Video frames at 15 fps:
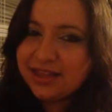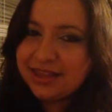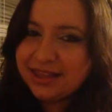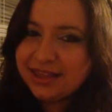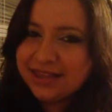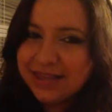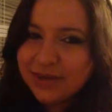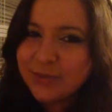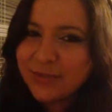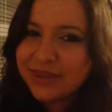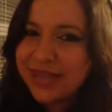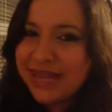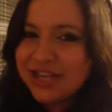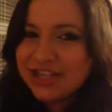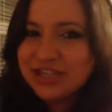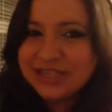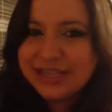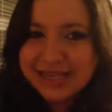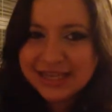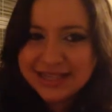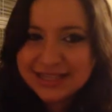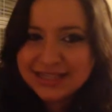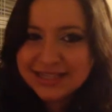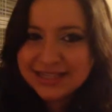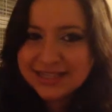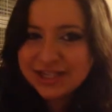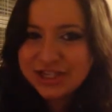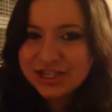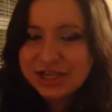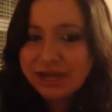then when they actually get into
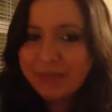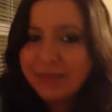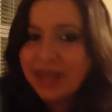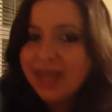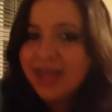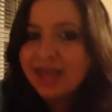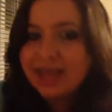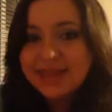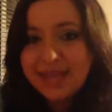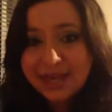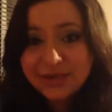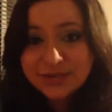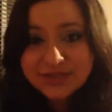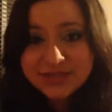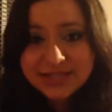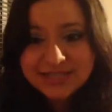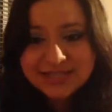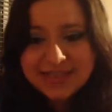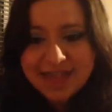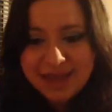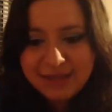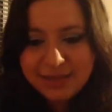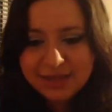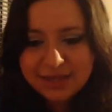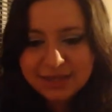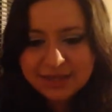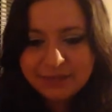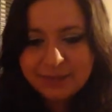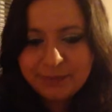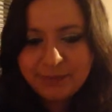the ship, that all starts happening.
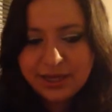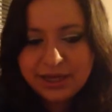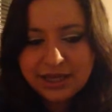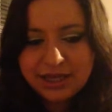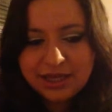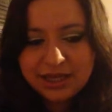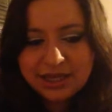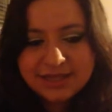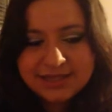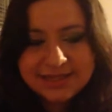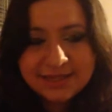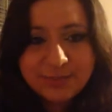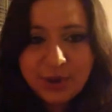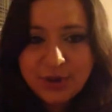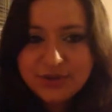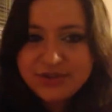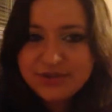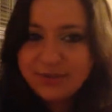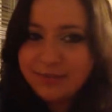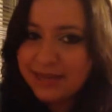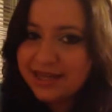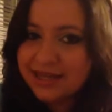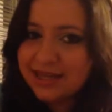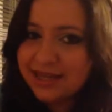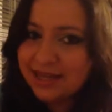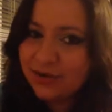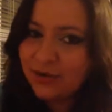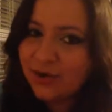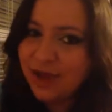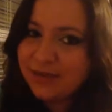But it's supposed to be that
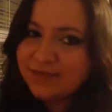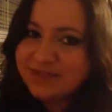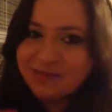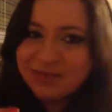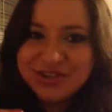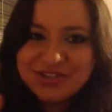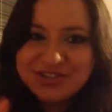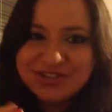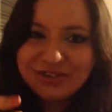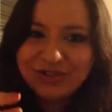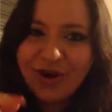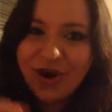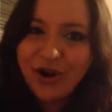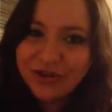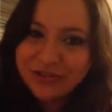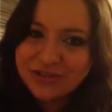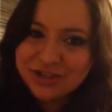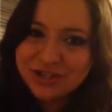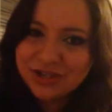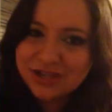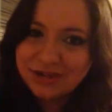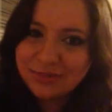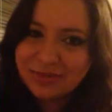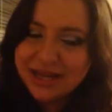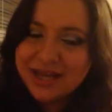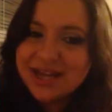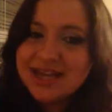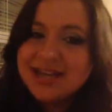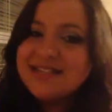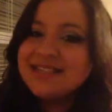it all happens because they're on the ship.
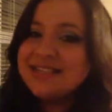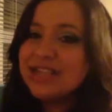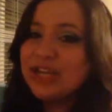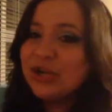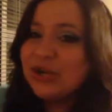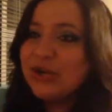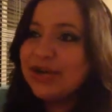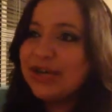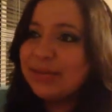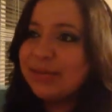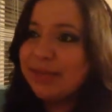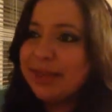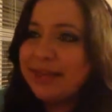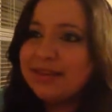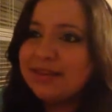So it